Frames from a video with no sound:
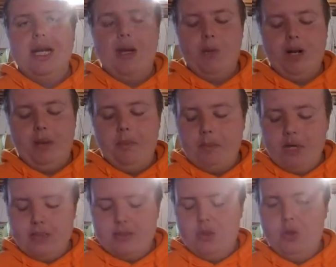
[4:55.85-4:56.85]
and when they
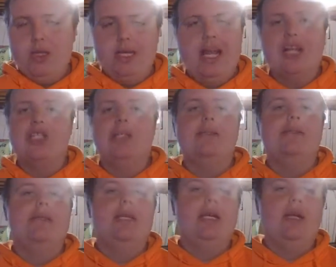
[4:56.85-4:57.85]
bust you can actually
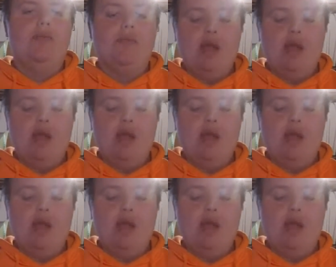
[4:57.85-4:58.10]
see